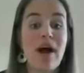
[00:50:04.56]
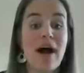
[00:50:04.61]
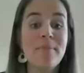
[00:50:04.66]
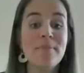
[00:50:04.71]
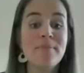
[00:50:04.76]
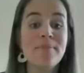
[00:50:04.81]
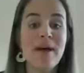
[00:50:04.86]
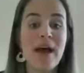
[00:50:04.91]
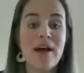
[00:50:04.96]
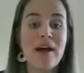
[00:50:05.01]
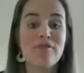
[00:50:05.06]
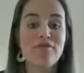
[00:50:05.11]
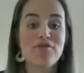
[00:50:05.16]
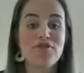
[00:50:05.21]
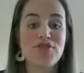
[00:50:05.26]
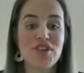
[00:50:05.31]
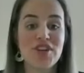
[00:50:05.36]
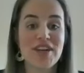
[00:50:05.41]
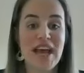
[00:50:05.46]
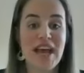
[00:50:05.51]
Rum have
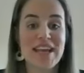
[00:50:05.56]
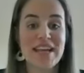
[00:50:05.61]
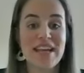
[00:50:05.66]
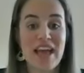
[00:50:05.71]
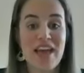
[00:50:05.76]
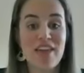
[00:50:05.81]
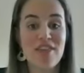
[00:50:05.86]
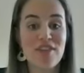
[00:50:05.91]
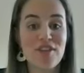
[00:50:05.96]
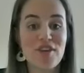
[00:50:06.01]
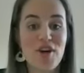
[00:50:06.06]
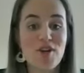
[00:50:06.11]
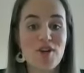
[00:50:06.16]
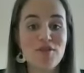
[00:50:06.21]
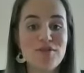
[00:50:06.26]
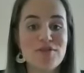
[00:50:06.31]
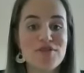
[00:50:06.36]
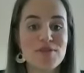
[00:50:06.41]
donated ethanol